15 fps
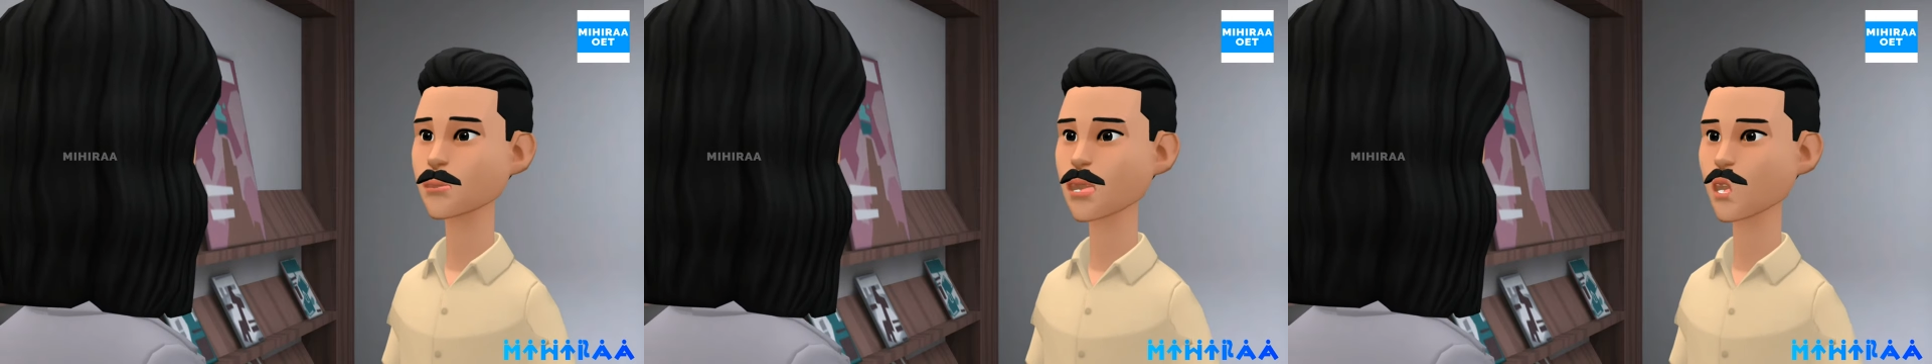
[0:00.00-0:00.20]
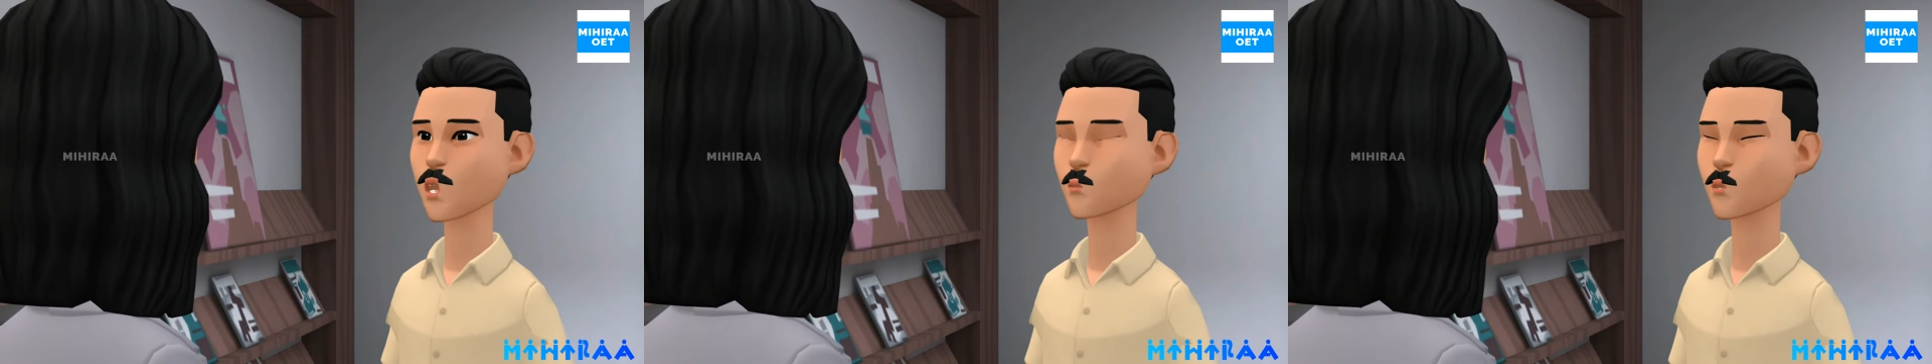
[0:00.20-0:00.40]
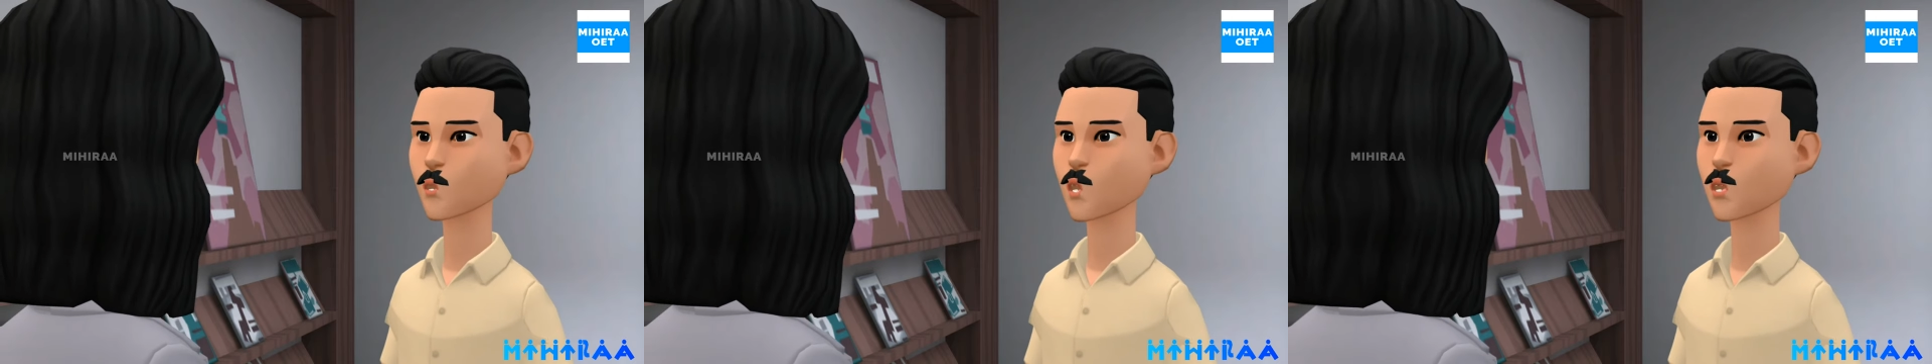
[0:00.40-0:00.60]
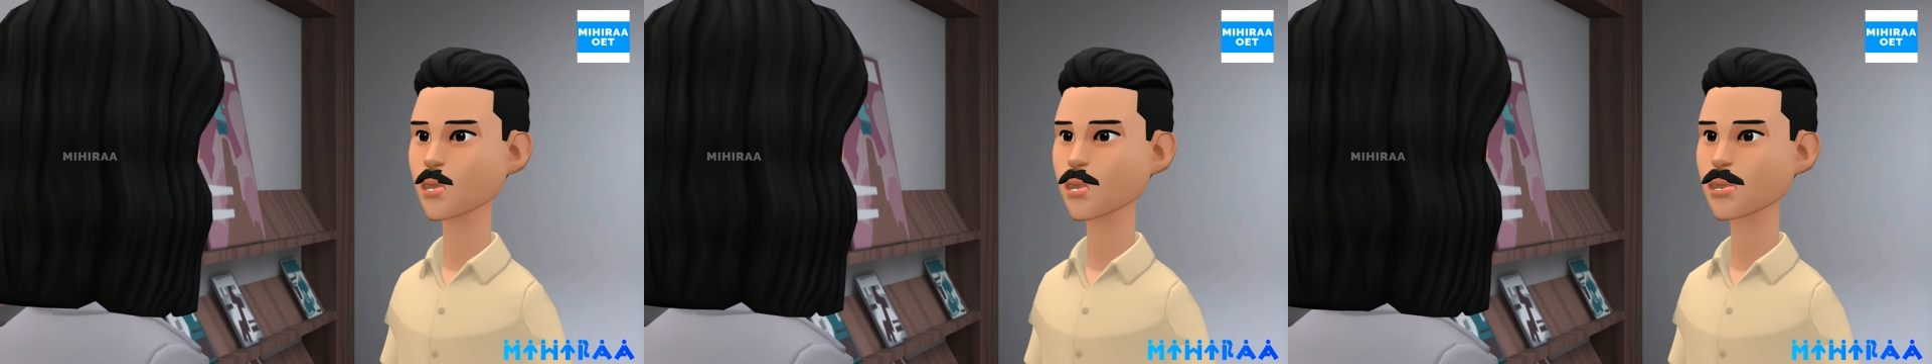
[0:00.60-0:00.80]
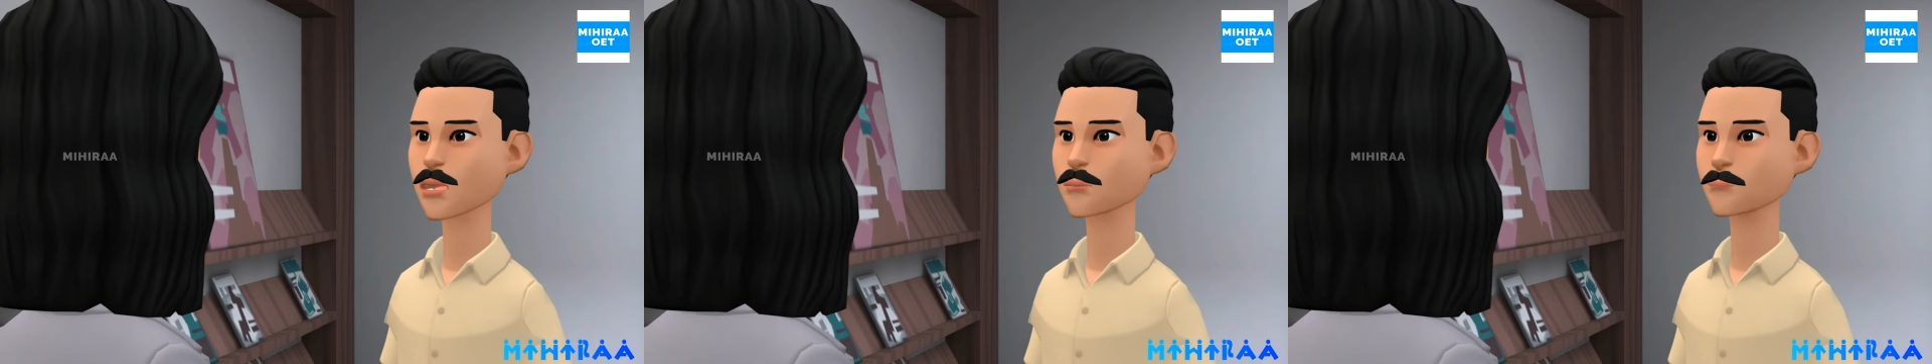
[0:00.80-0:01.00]
groups to
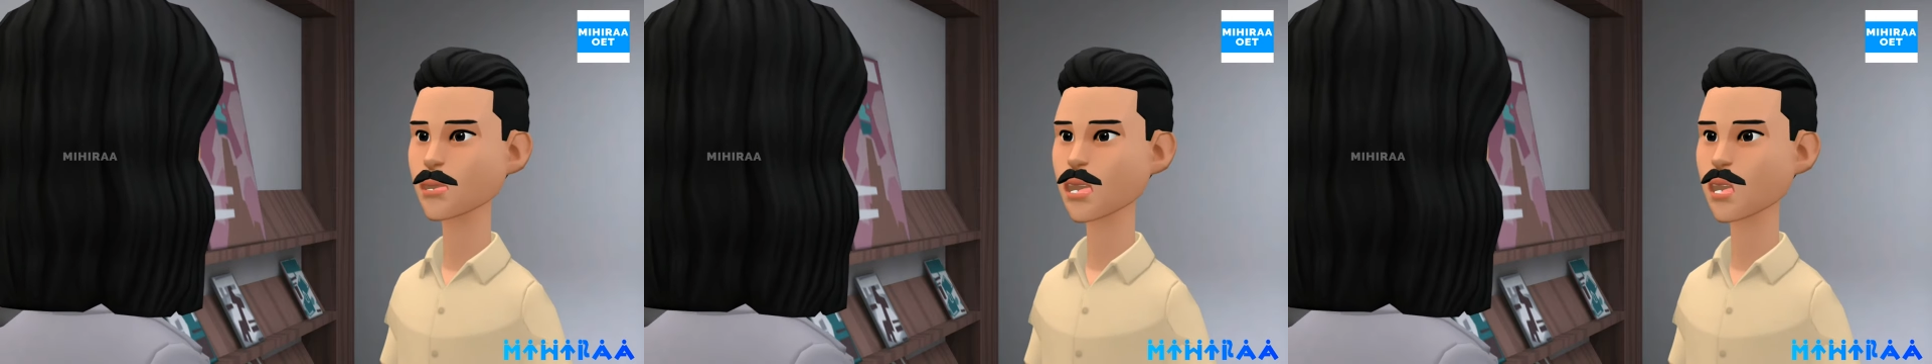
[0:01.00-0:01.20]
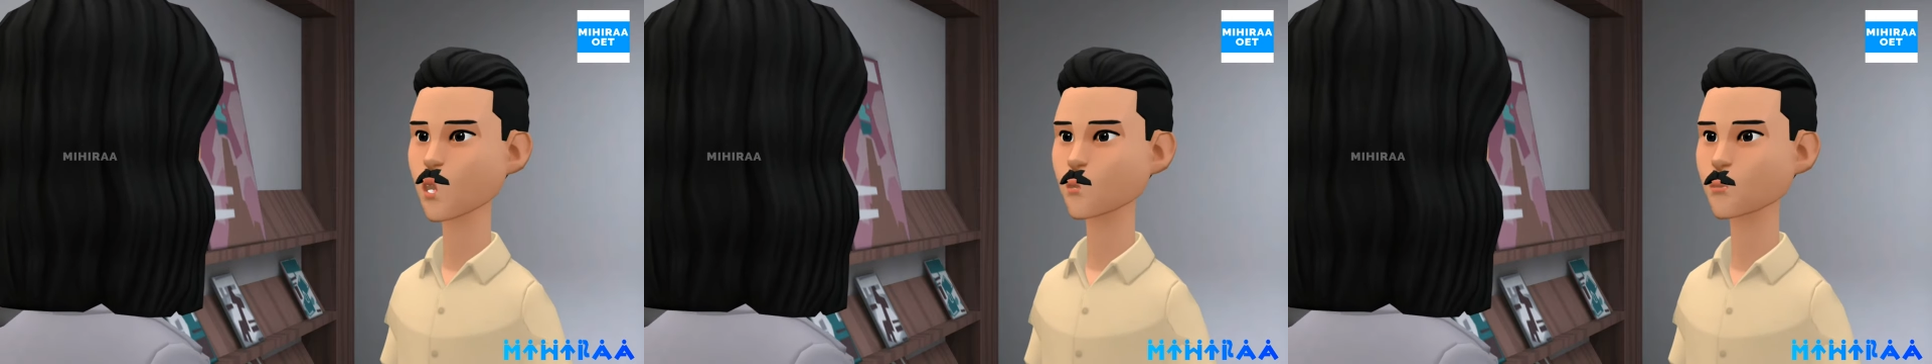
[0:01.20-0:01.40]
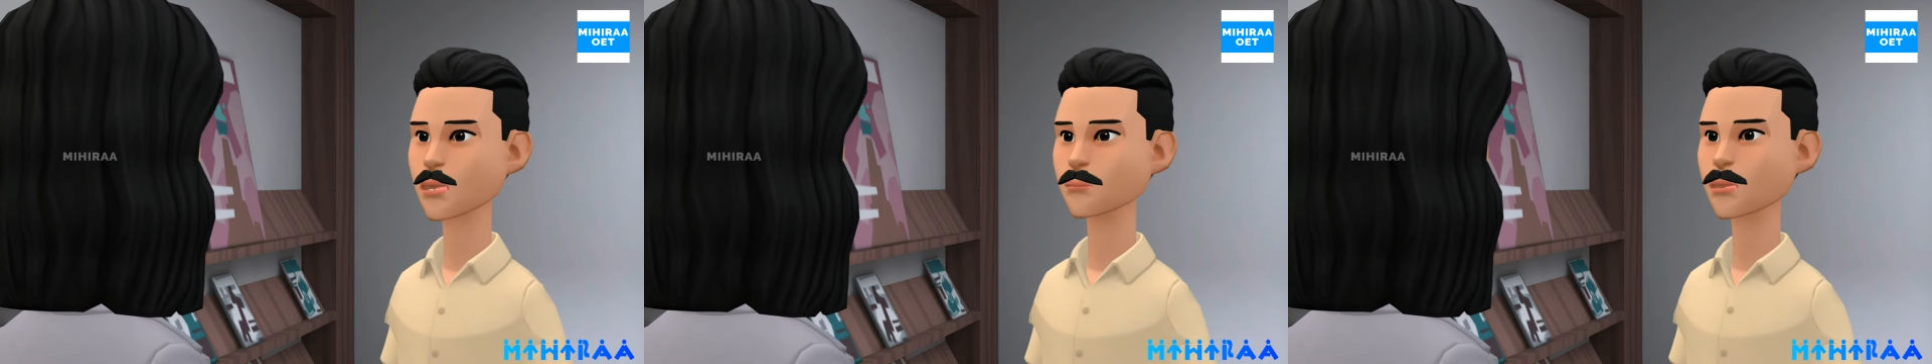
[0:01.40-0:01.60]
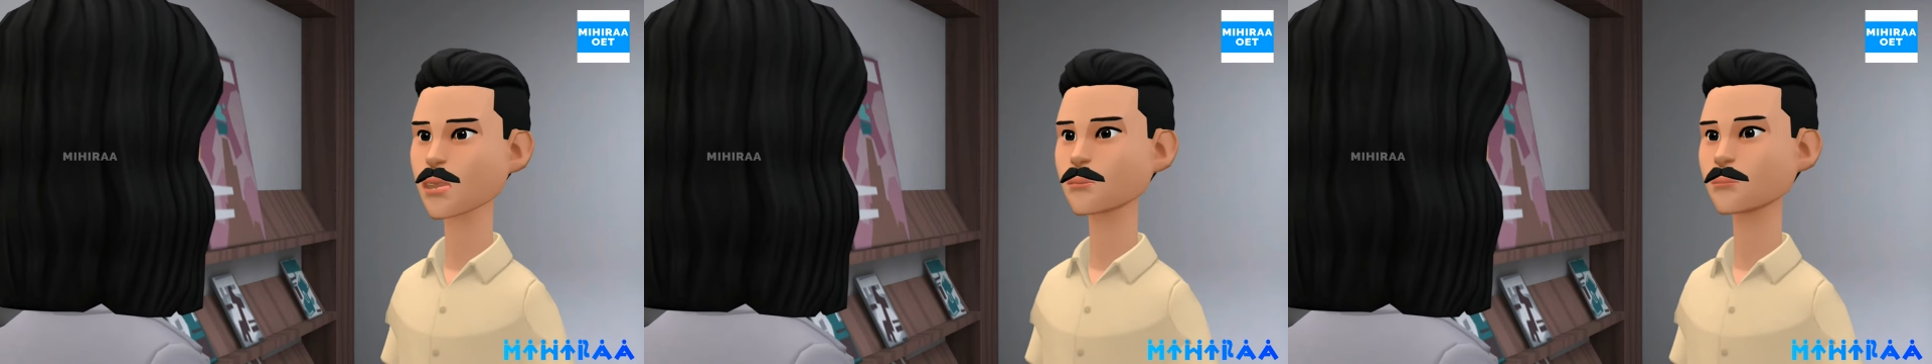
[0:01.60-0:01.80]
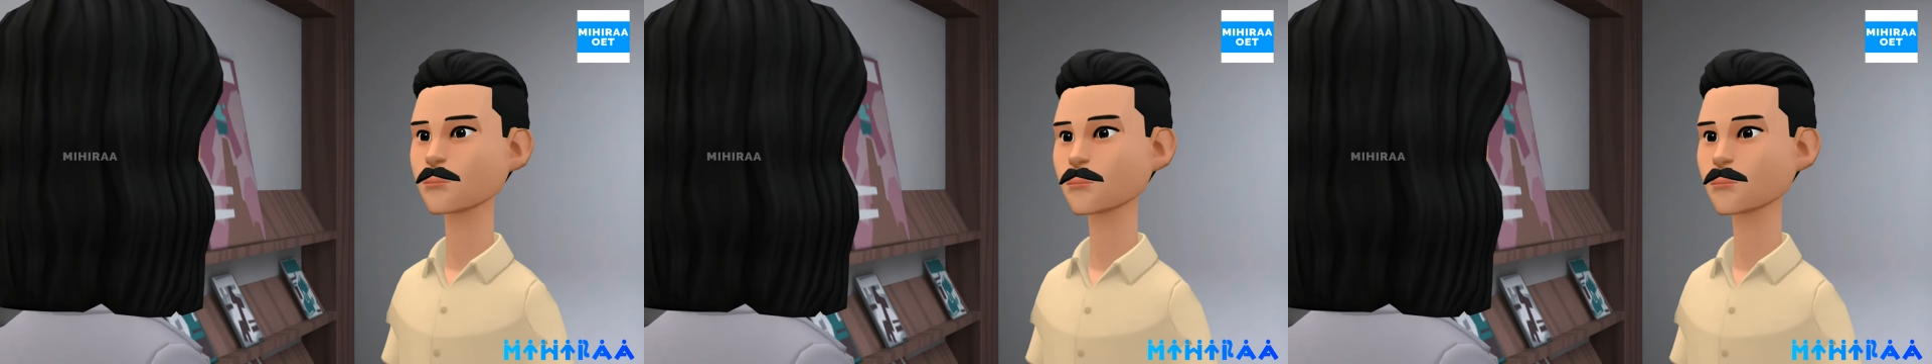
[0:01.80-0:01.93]
learn and meet new people.